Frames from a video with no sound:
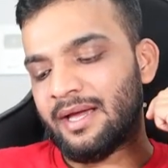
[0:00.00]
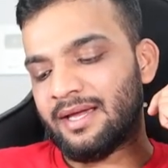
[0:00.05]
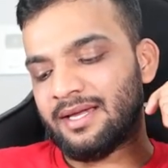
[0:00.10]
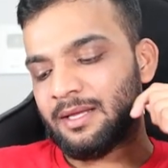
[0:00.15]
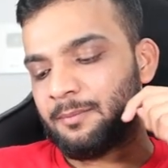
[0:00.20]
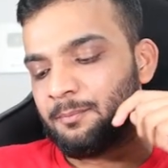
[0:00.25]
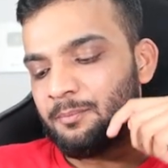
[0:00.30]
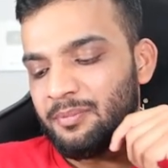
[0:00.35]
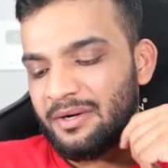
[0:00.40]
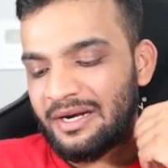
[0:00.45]
I
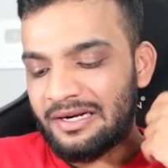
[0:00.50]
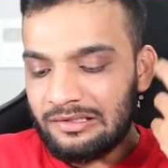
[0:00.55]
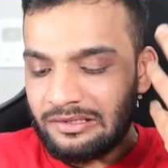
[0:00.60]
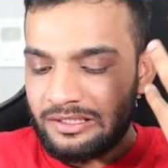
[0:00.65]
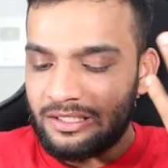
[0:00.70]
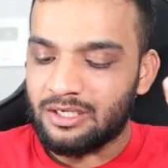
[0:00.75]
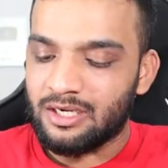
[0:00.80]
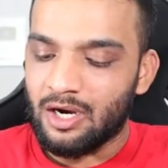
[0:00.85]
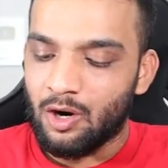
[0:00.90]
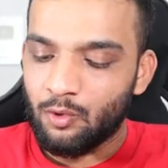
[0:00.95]
can
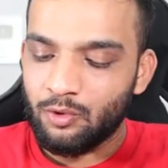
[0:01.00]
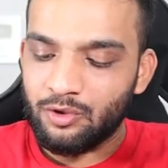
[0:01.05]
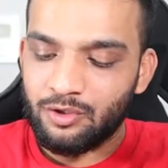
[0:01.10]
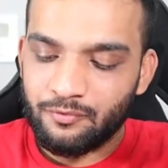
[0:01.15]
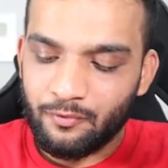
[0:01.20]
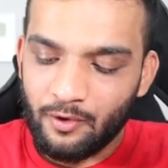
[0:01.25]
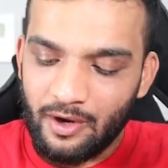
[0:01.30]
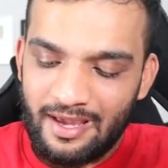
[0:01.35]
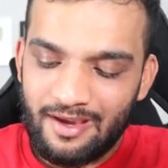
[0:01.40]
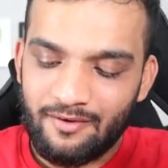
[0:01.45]
print the
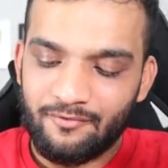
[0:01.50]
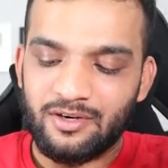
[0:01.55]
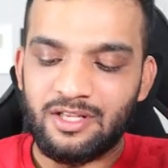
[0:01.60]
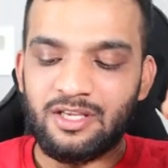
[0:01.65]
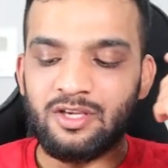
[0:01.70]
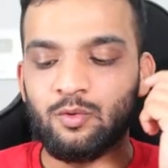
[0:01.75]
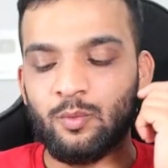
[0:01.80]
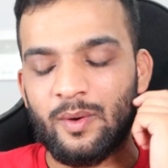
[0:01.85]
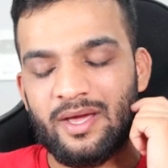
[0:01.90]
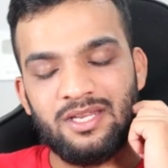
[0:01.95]
count for
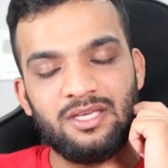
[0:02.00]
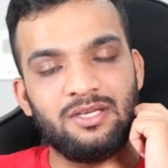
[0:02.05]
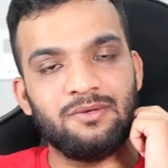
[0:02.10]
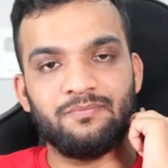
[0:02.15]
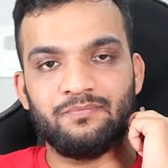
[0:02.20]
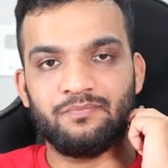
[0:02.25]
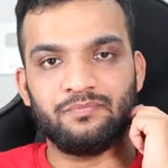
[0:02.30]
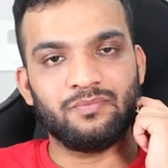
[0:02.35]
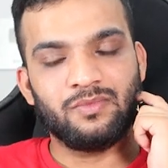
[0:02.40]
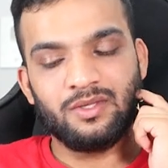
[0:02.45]
every query,